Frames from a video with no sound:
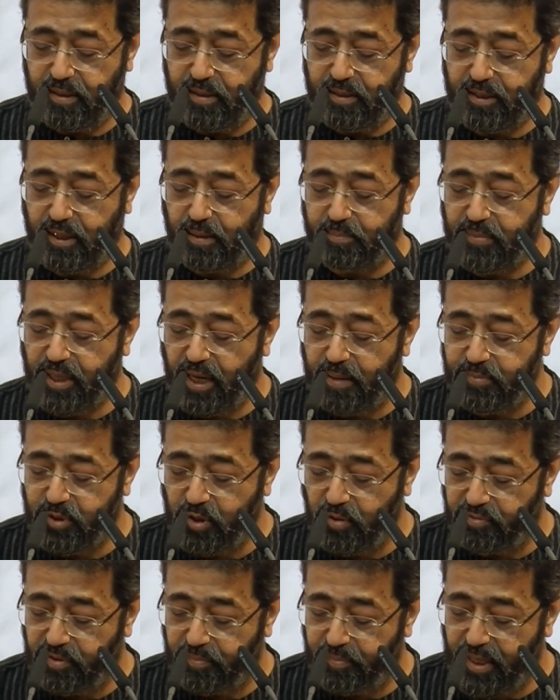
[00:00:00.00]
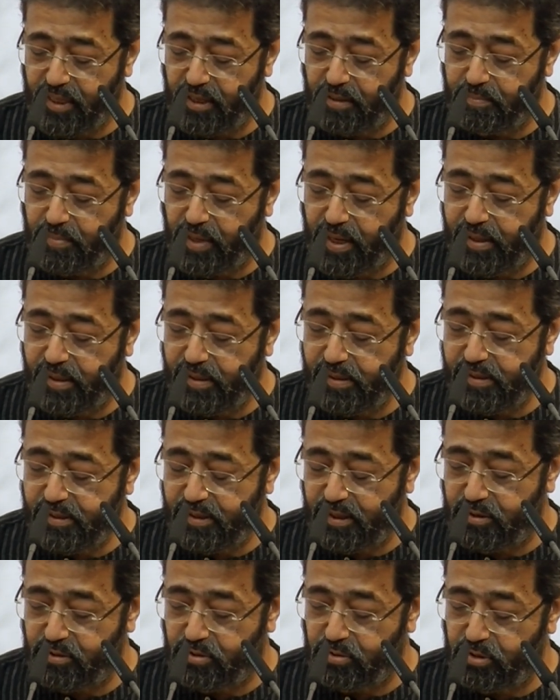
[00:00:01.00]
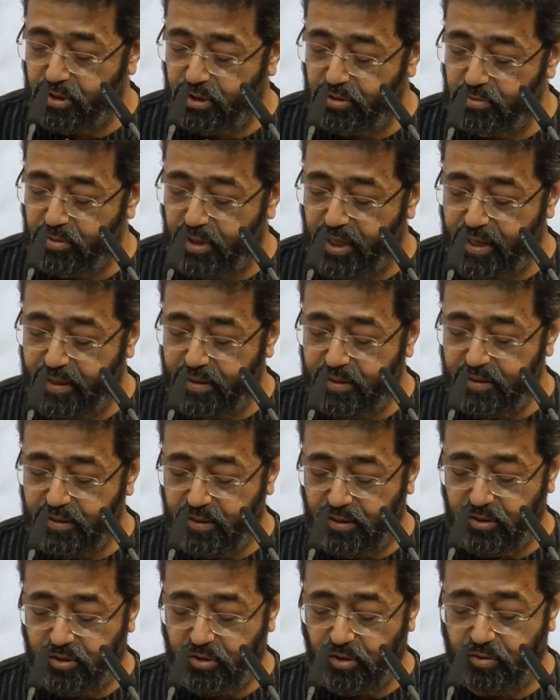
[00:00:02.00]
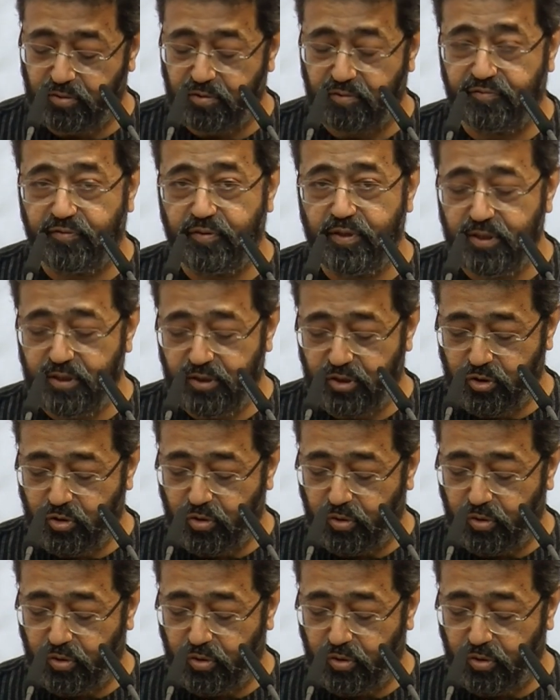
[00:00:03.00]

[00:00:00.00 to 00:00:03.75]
sometimes over many miles into new lands and geographies,